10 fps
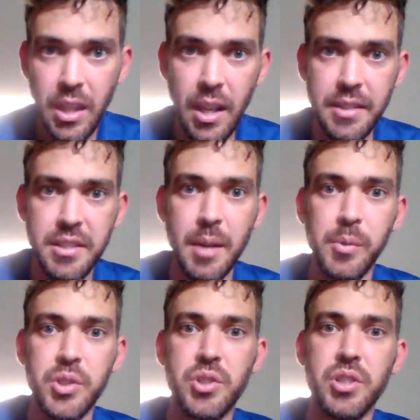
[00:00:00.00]

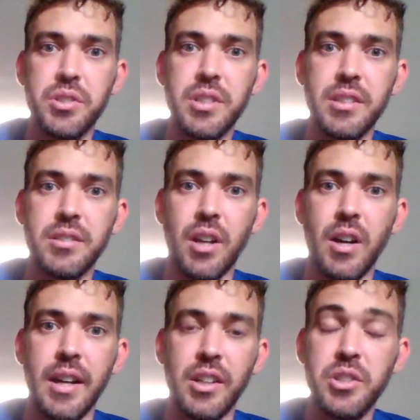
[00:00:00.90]
establish just a
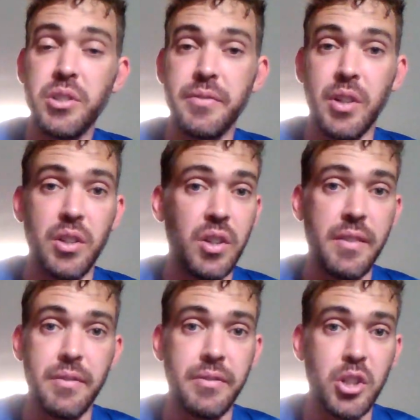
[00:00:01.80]
sign. I usually find not
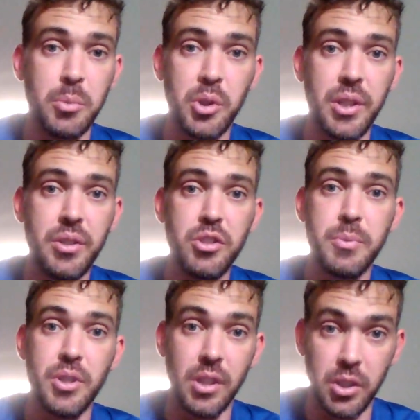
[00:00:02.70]
even verbal cues,
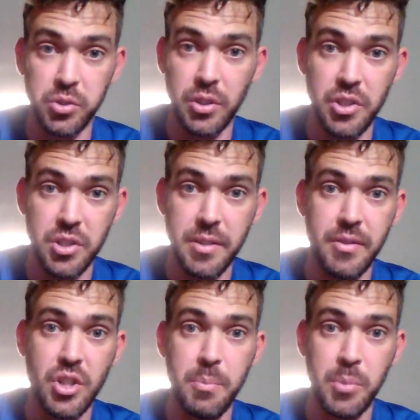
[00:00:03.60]
but literally just if
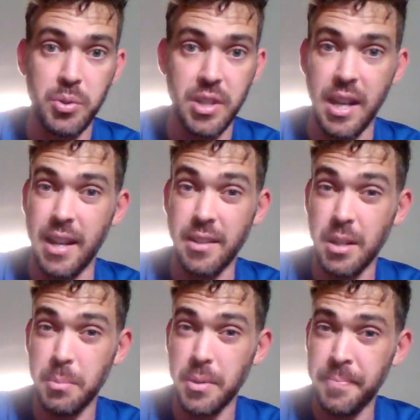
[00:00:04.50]
she puts a hand
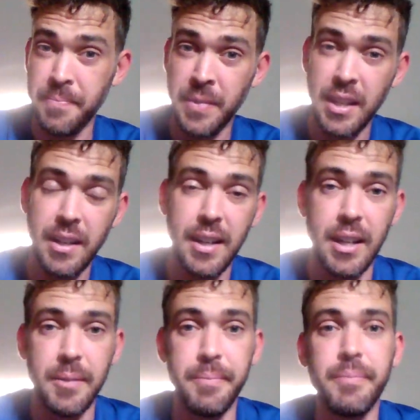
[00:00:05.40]
up,
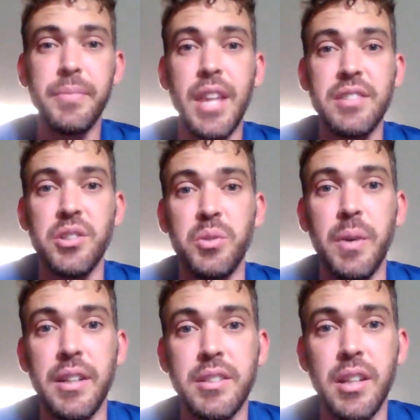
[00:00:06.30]
that's a good
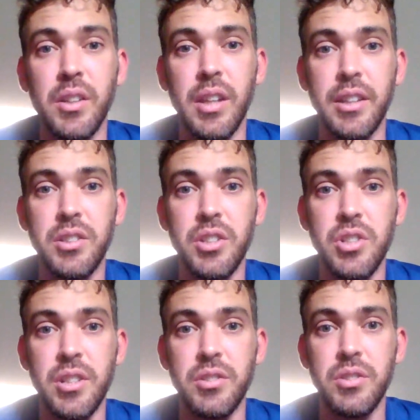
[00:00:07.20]
way to tell like that
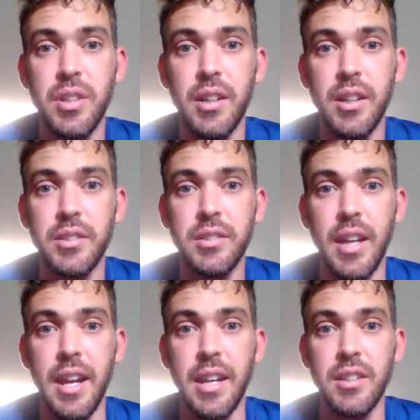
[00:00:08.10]
she's
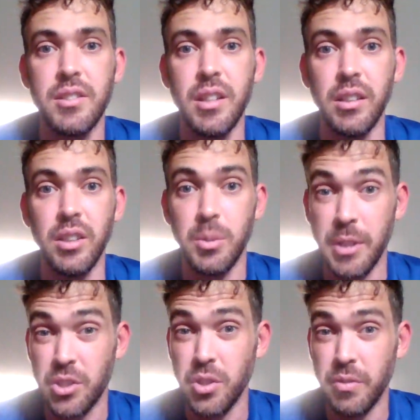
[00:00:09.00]
saying it's a little
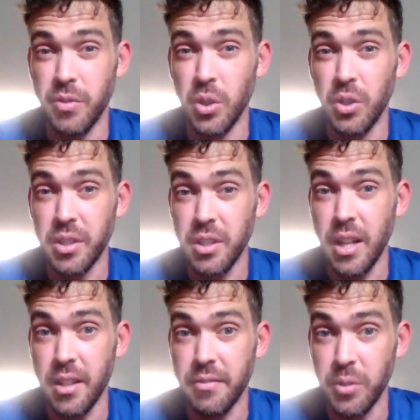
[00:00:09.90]
bit too full
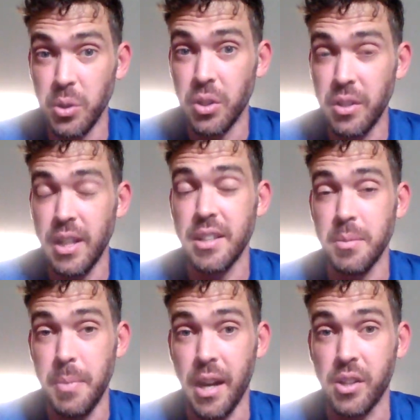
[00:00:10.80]
on, and to
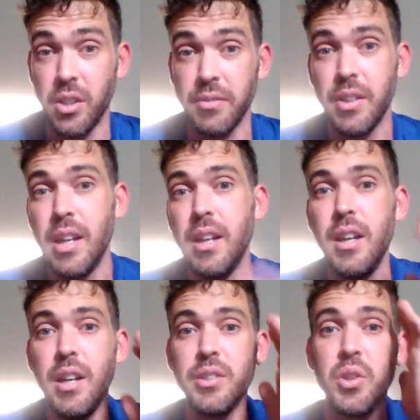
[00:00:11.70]
back off.
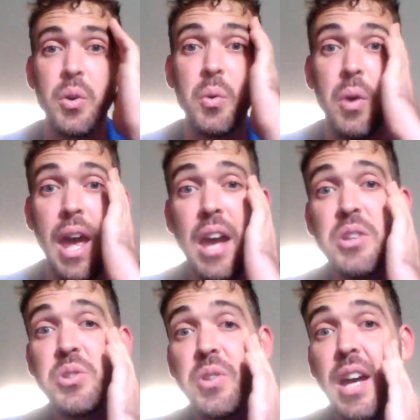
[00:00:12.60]
So how
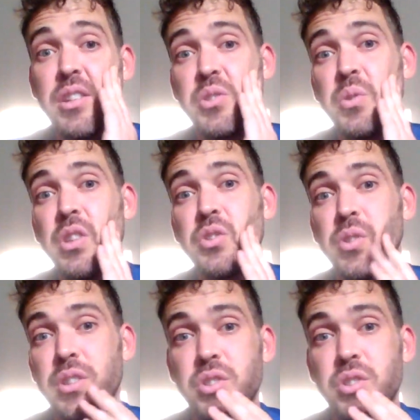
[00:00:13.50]
you do that is you literally